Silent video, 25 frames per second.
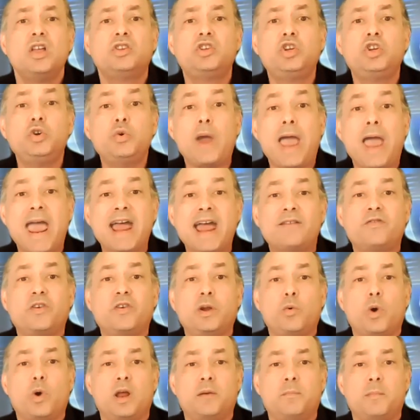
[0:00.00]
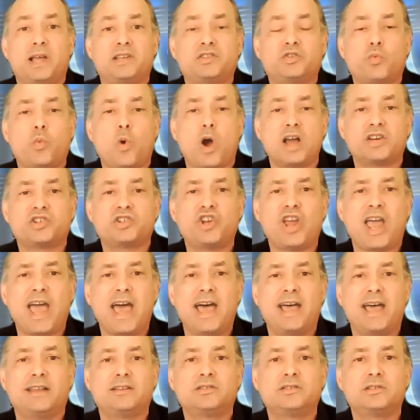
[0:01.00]
to "everyone must wash
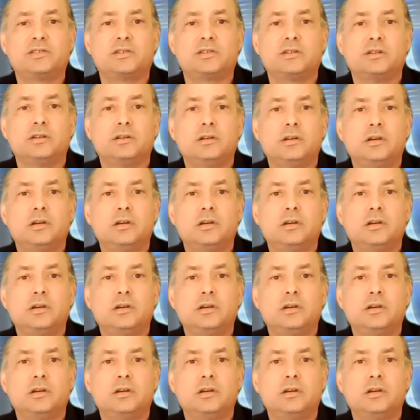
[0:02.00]
hands."